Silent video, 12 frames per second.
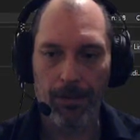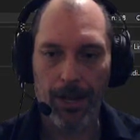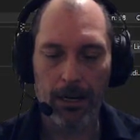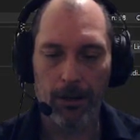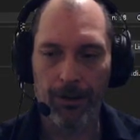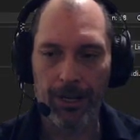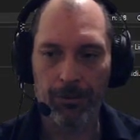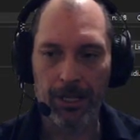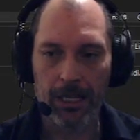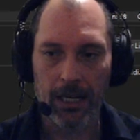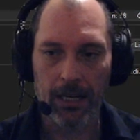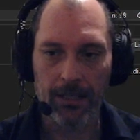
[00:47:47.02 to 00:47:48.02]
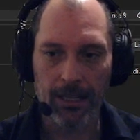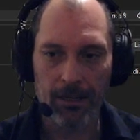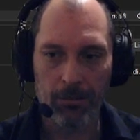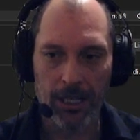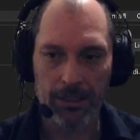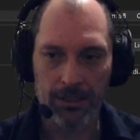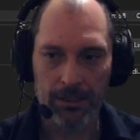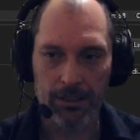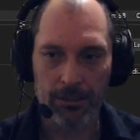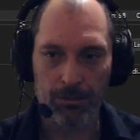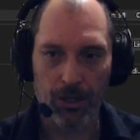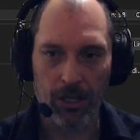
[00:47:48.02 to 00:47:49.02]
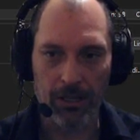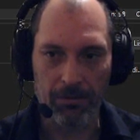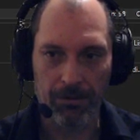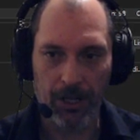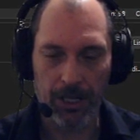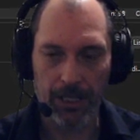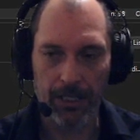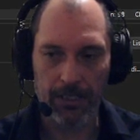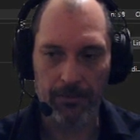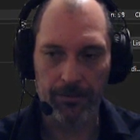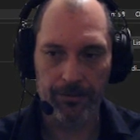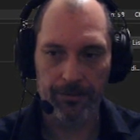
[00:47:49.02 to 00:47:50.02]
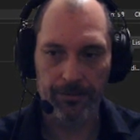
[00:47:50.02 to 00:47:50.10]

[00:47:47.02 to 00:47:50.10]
I don't think we care that much. This is probably fine.